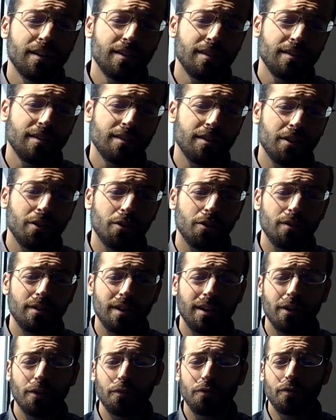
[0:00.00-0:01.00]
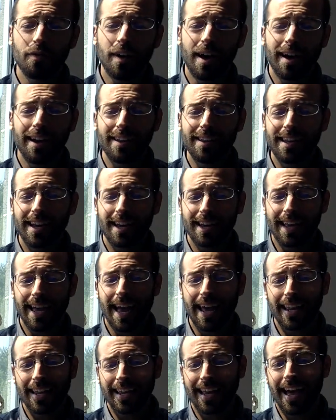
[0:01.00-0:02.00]
So, finally I
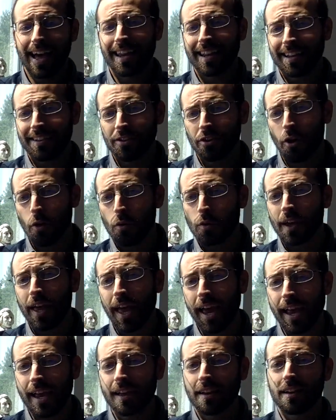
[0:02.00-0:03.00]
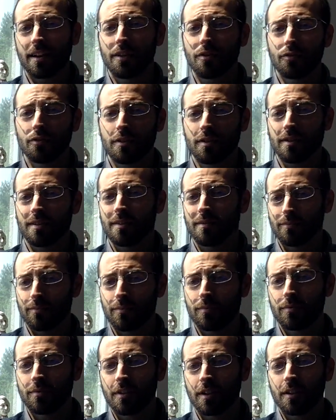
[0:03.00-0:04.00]
kind of got it okay enough to
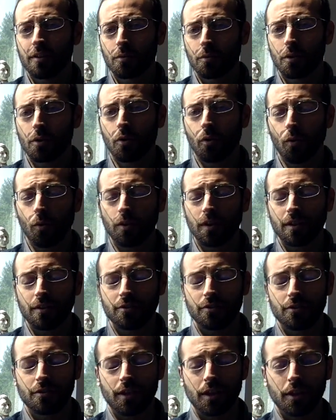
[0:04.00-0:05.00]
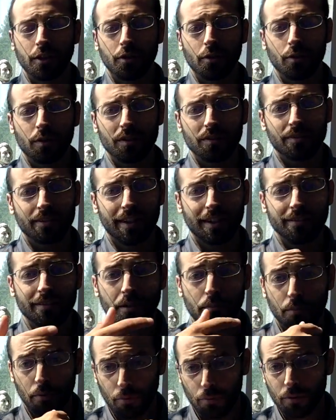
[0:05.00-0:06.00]
send a recording so that you know what it sounds
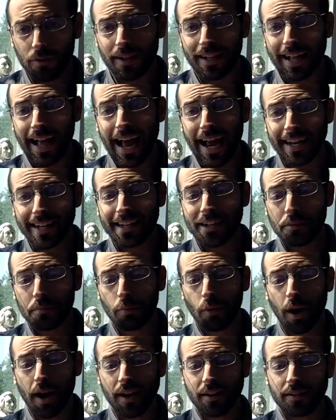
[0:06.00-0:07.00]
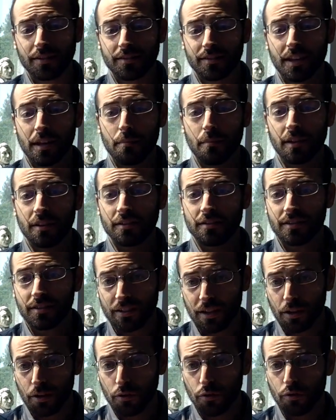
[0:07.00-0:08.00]
like. But really, I need to practice that
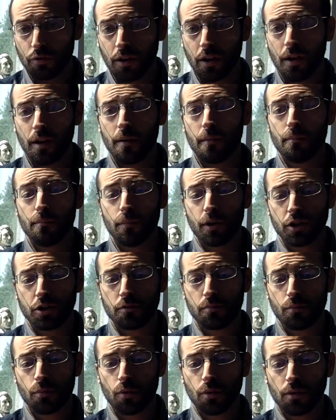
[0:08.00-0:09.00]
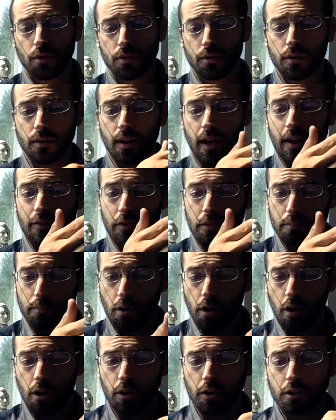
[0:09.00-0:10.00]
myself much more to have a
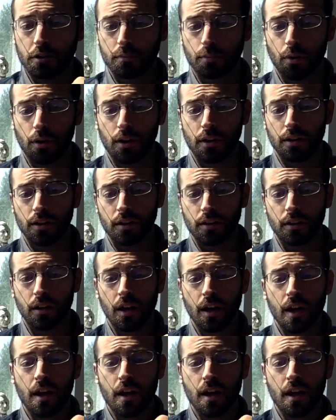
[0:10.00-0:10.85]
polished product.